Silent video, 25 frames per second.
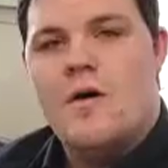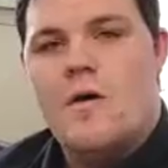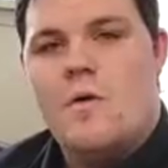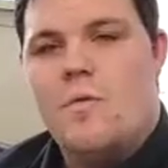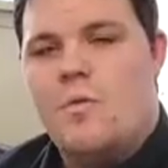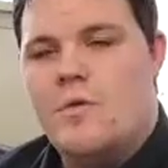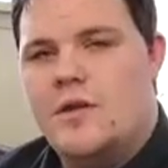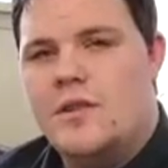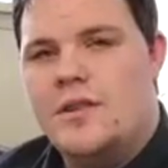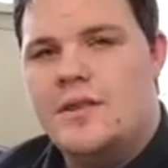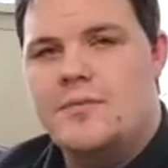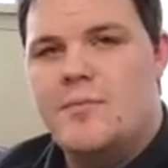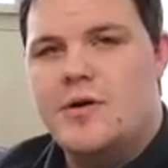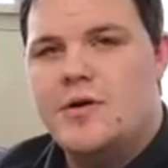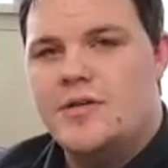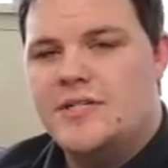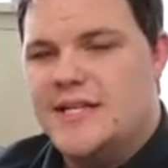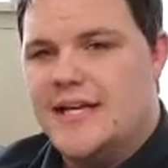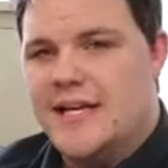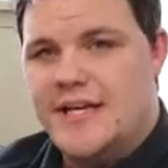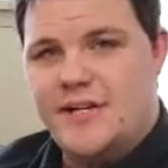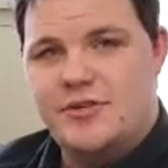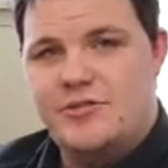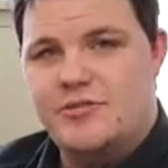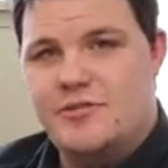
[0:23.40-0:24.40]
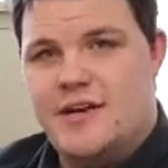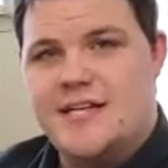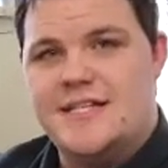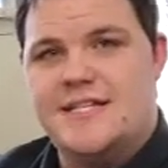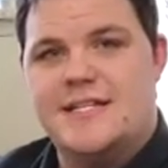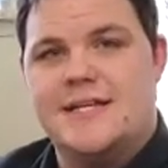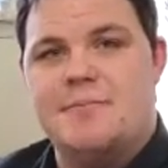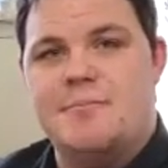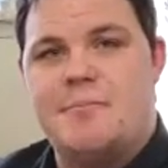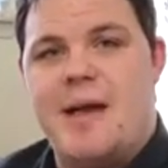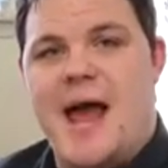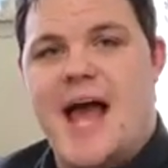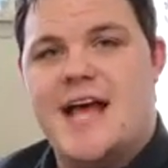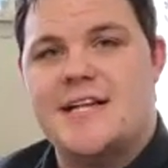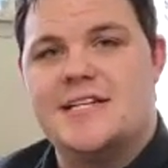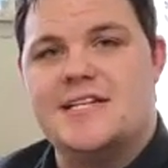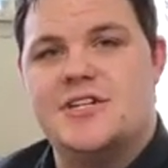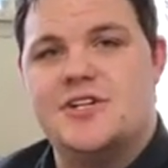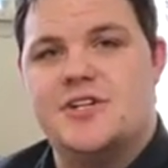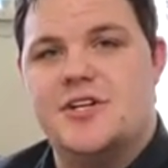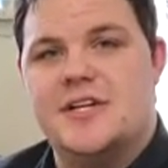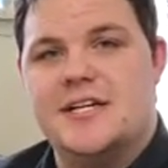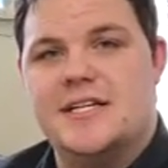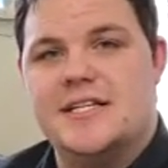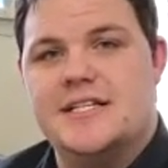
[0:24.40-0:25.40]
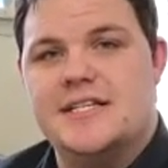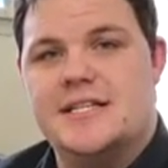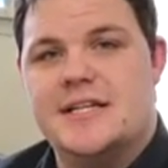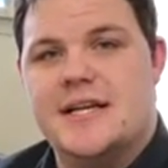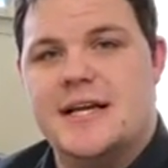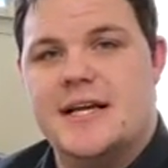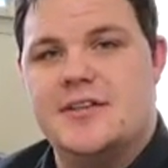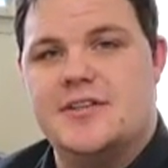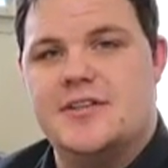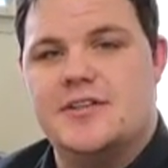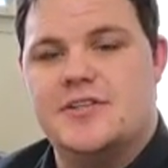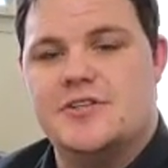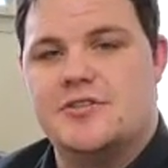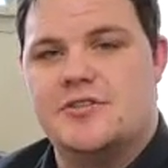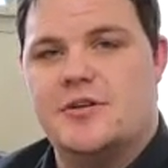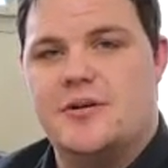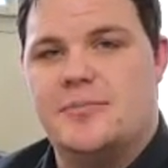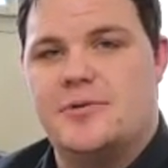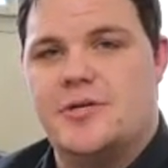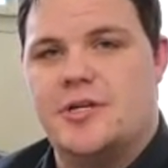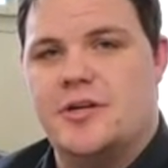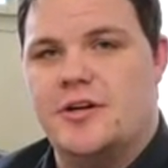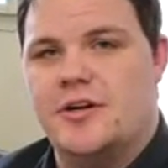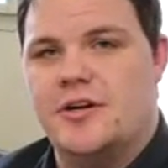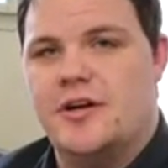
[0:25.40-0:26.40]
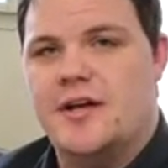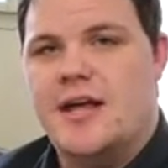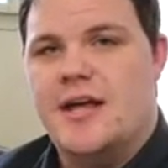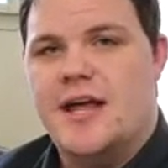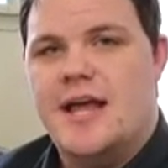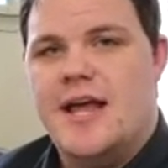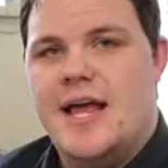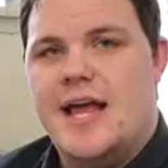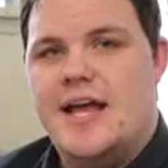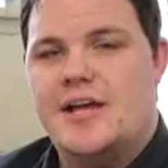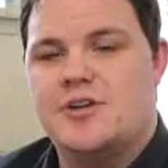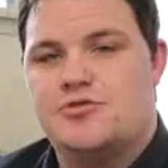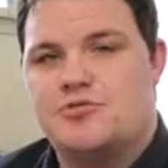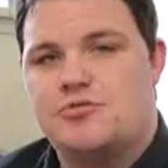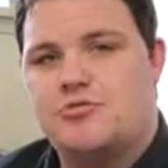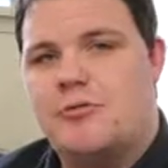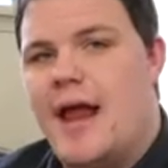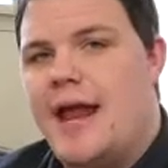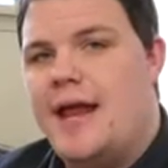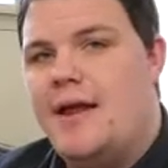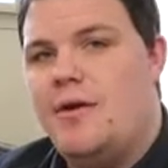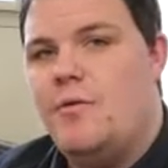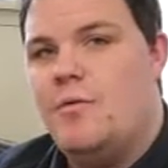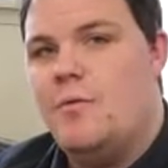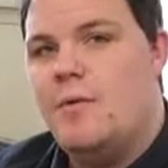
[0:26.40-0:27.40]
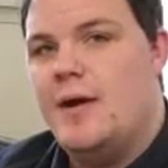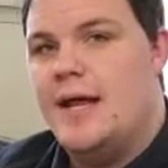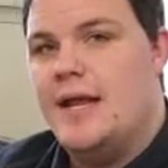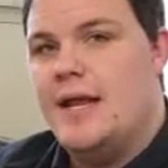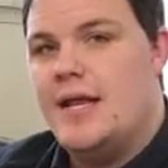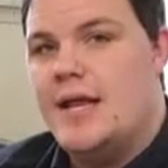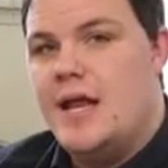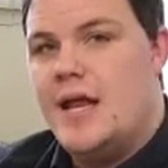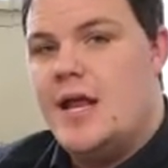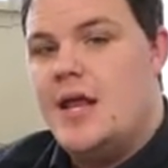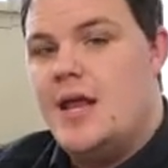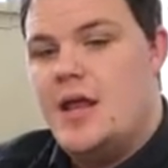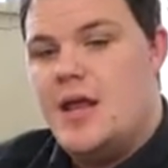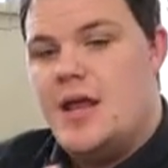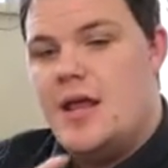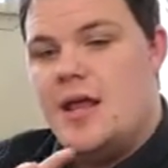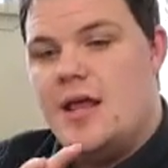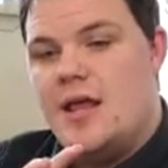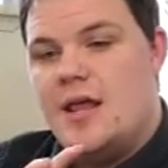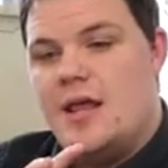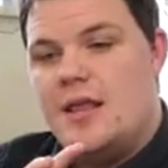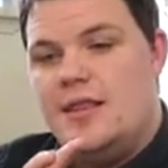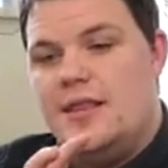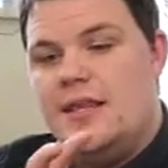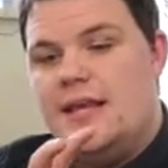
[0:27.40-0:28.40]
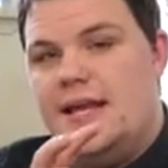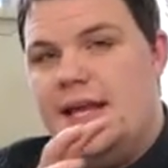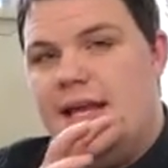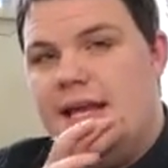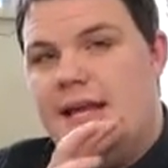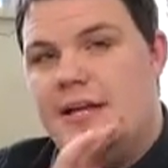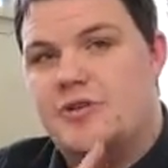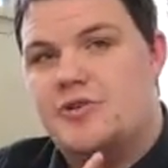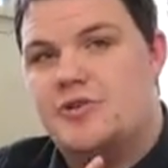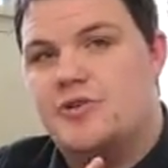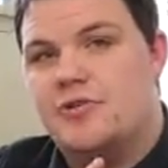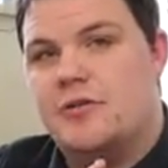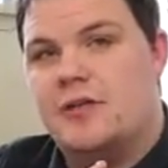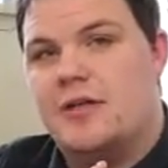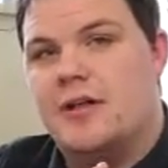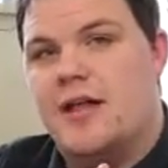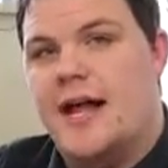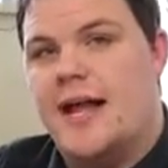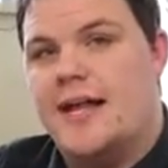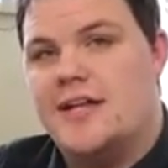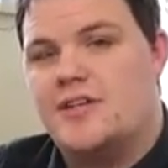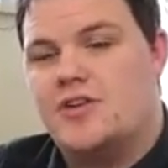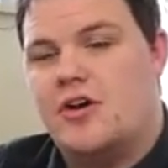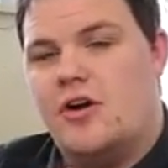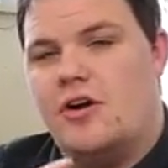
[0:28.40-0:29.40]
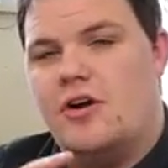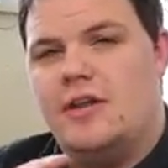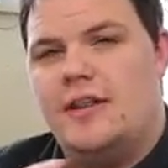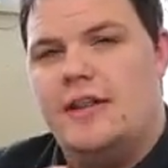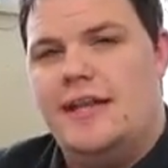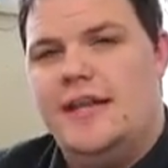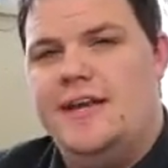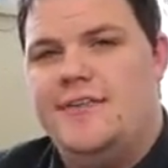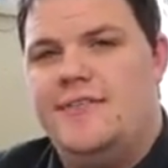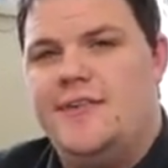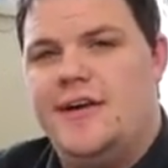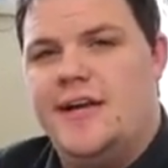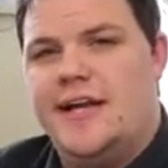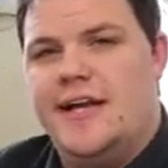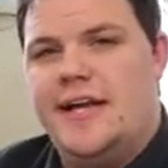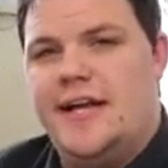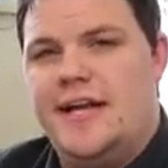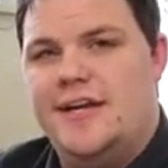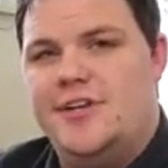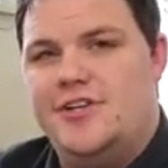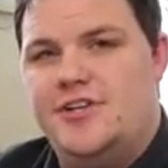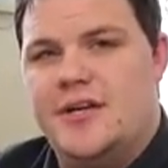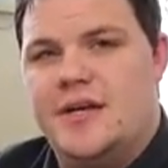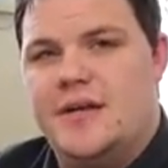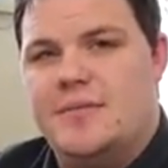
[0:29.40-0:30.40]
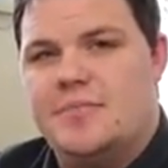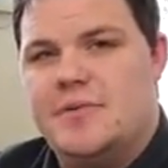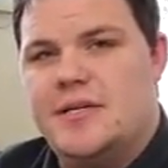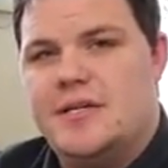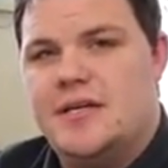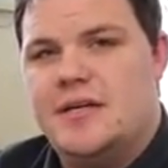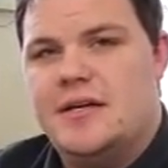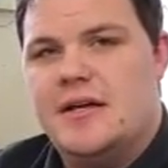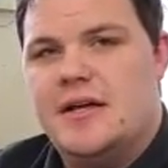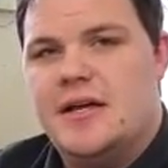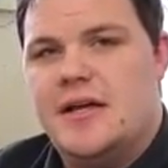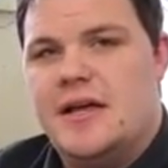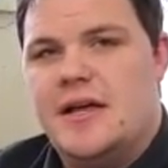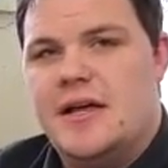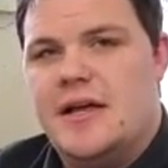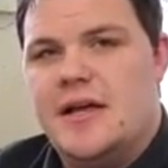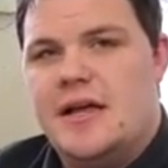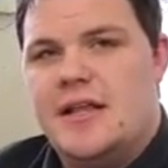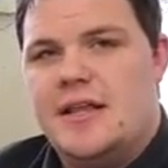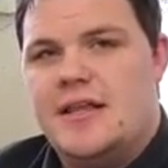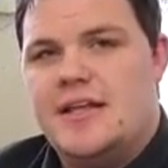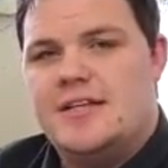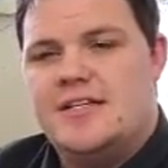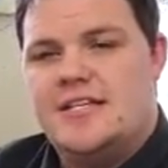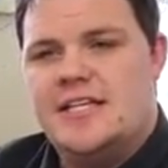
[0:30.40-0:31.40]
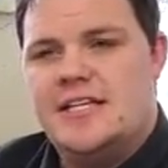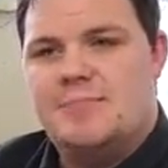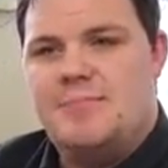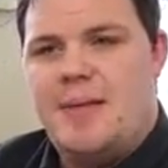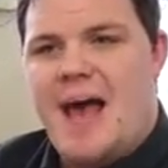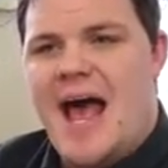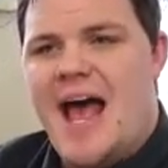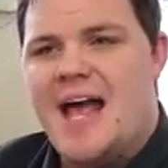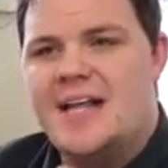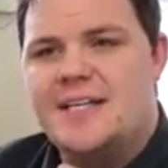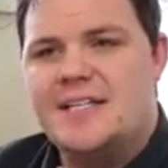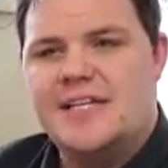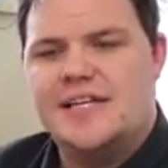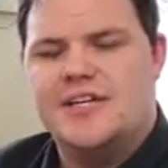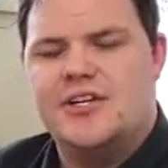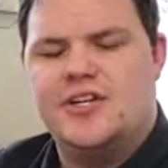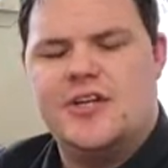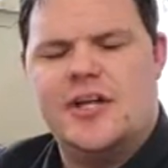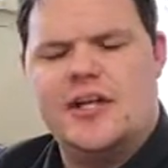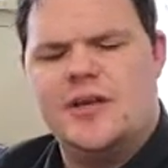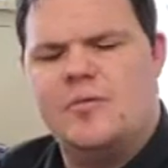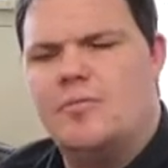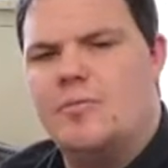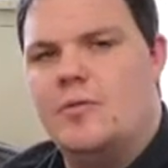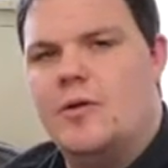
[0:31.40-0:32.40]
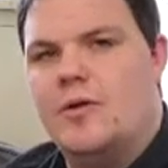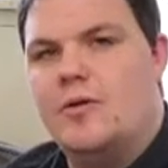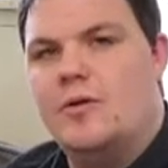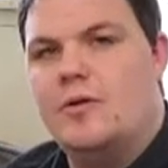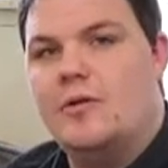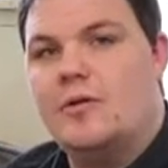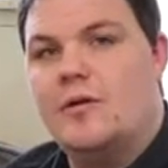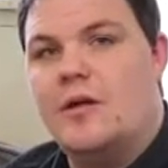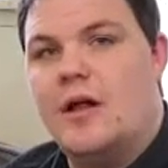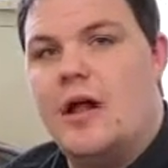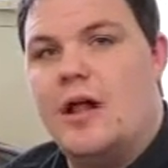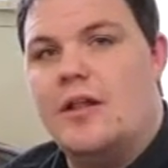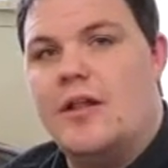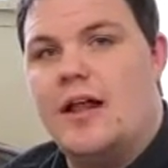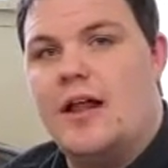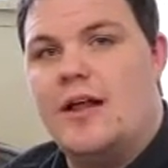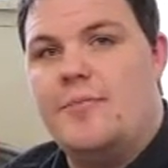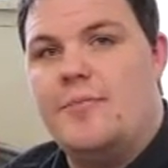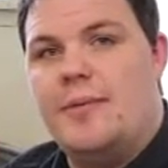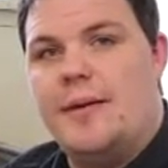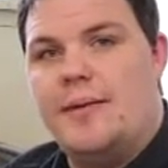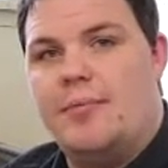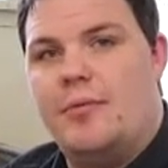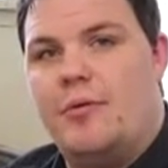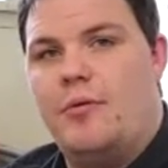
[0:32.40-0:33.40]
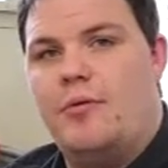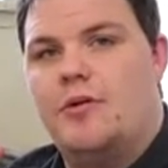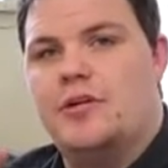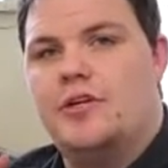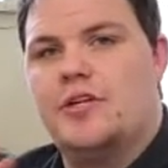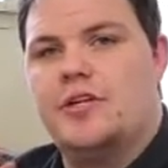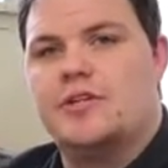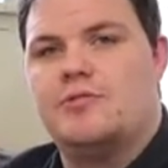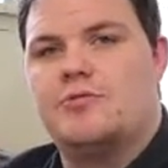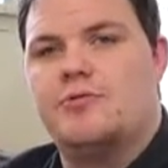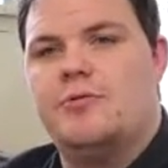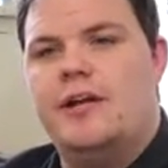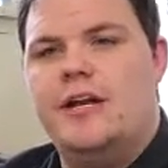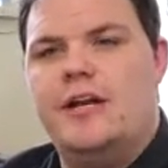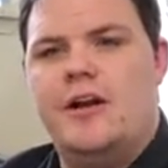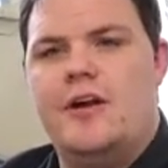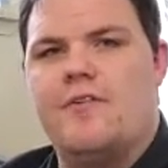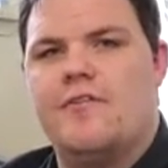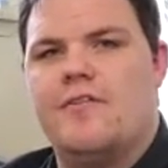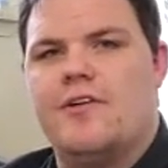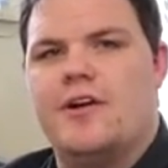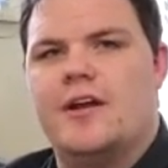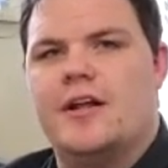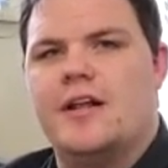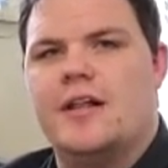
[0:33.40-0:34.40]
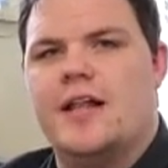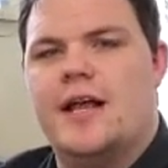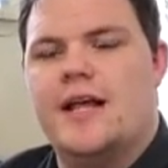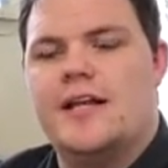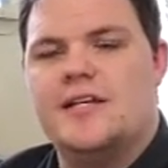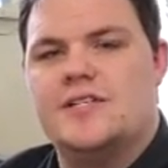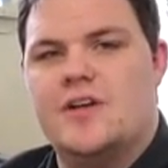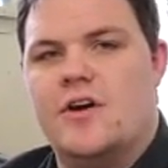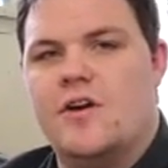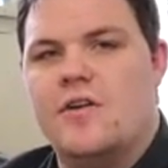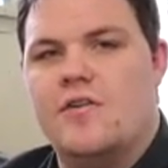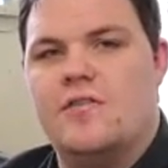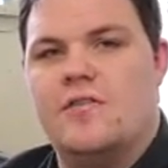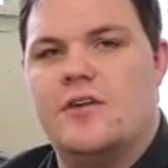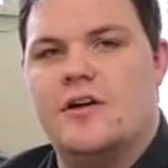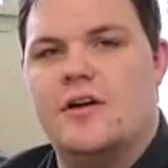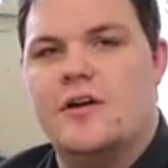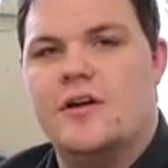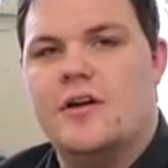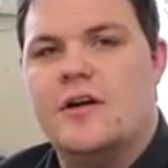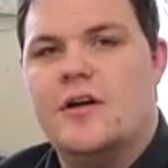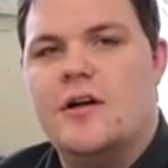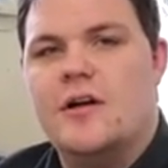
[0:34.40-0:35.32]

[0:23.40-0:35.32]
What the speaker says: One of the most interesting passages in the scripture is right when the Israelites are leaving Egypt. There's this passage that a lot of people will just read over and glaze over.